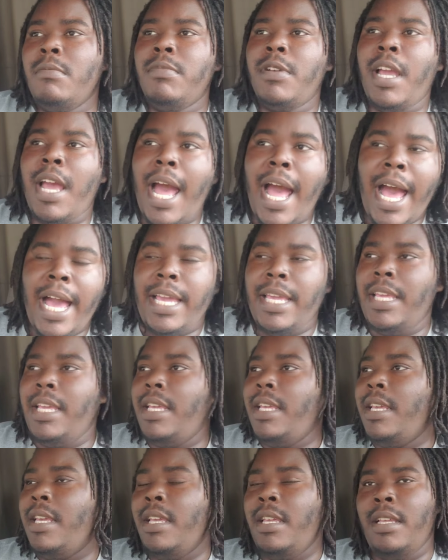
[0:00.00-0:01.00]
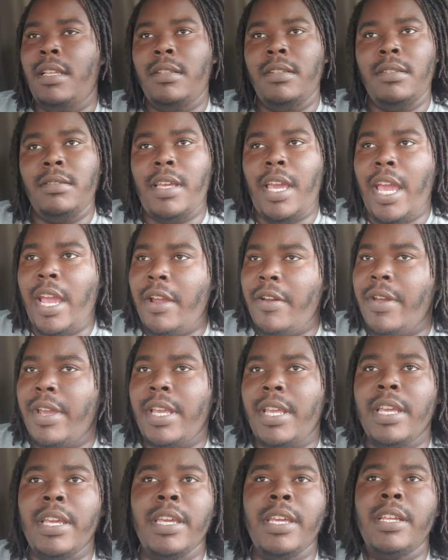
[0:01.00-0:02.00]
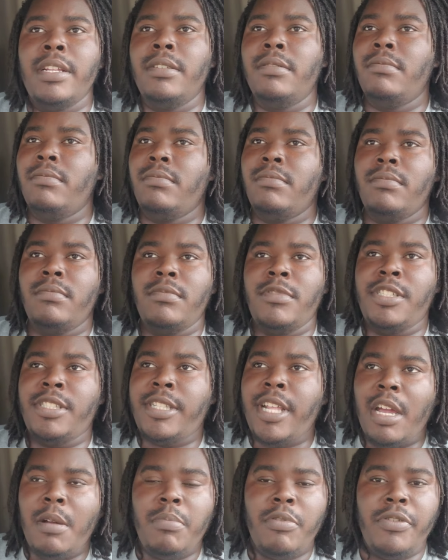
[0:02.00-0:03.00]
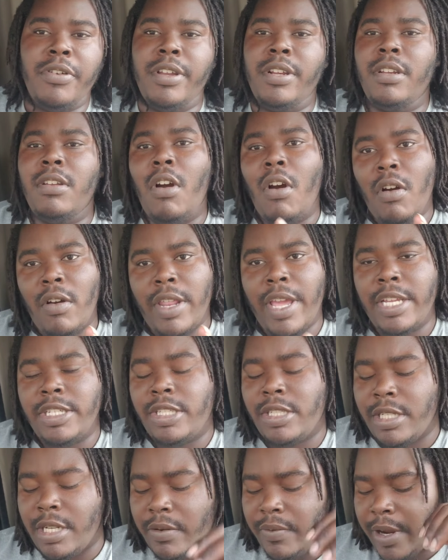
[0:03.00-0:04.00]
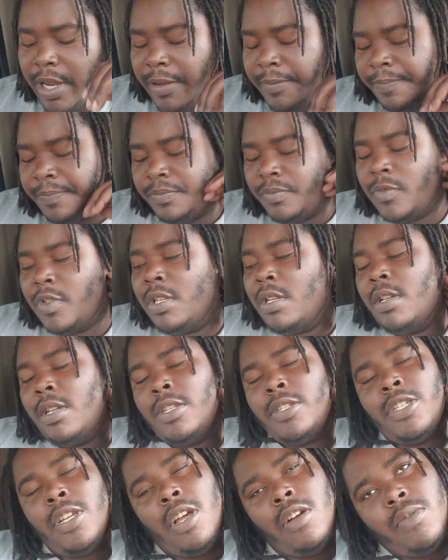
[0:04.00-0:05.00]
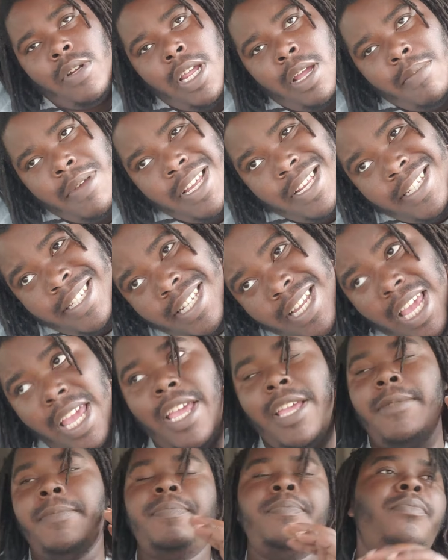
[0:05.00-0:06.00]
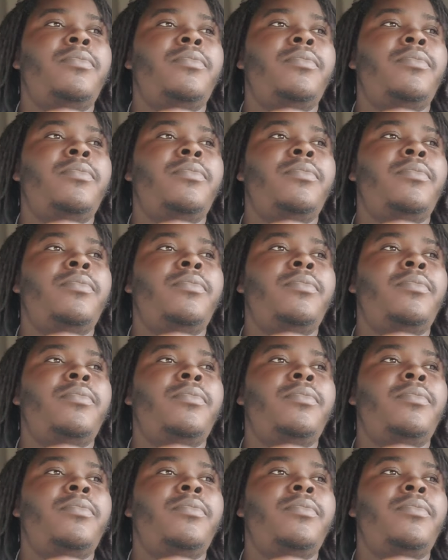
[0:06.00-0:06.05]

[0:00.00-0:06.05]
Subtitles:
Cocky, arrogant, stubborn, all that shit, right? So that being said,